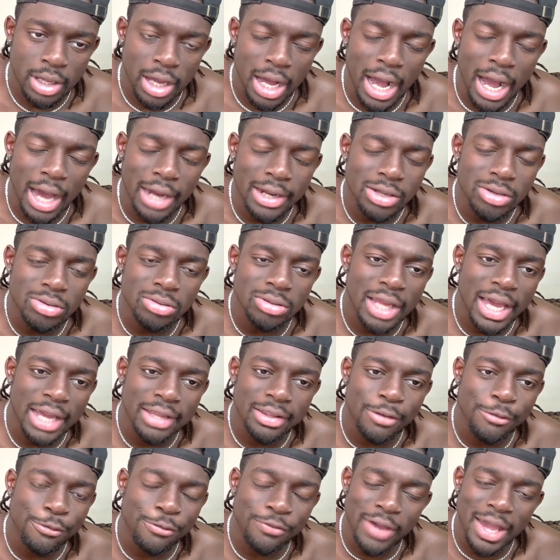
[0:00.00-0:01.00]
How do you let
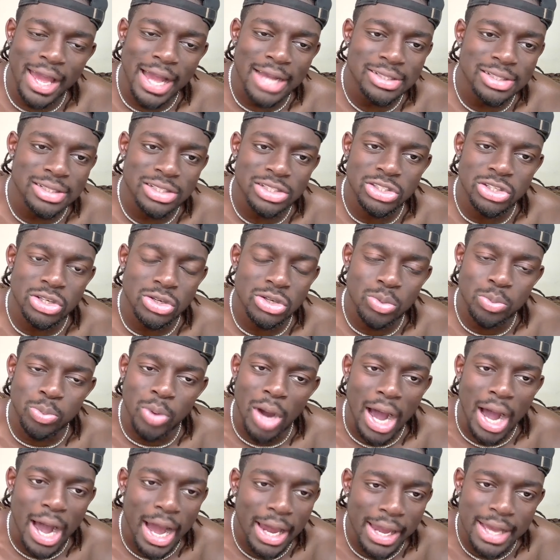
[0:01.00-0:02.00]
the fastest dude
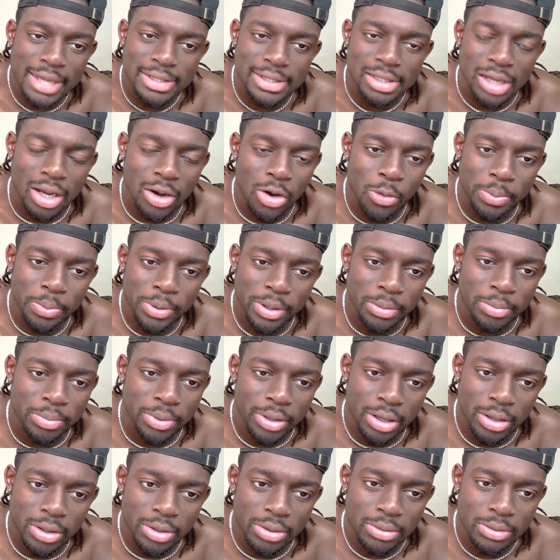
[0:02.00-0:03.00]
wide ass open,
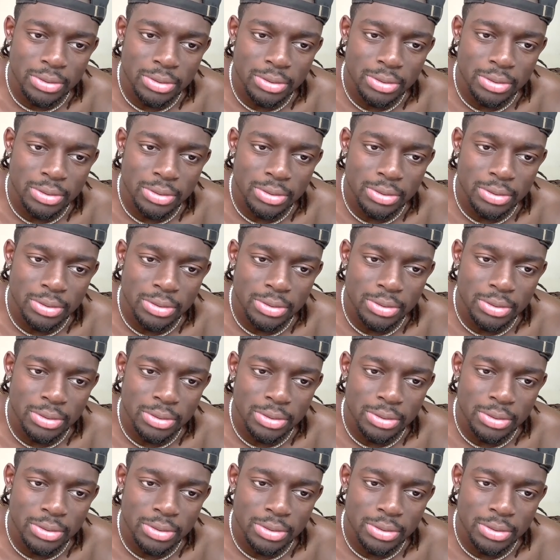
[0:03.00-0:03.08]
bro?